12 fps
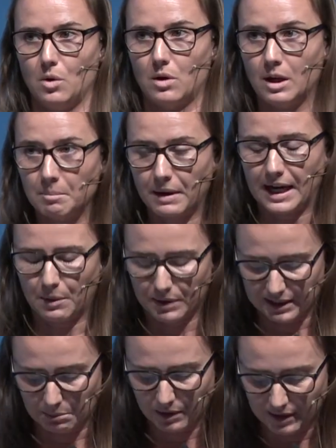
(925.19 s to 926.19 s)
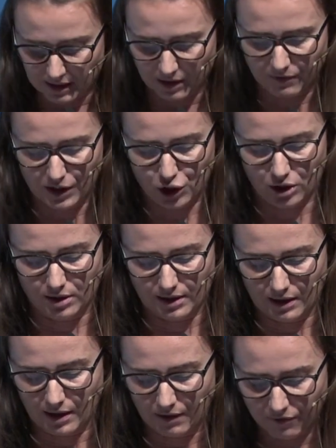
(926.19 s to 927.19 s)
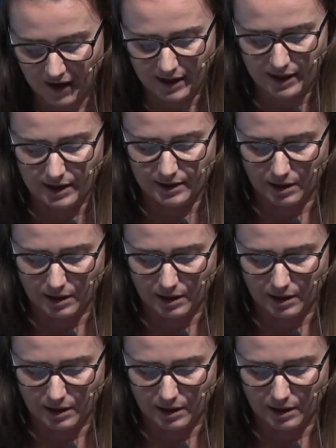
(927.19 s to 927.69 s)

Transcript: combined with some of these innovations in finance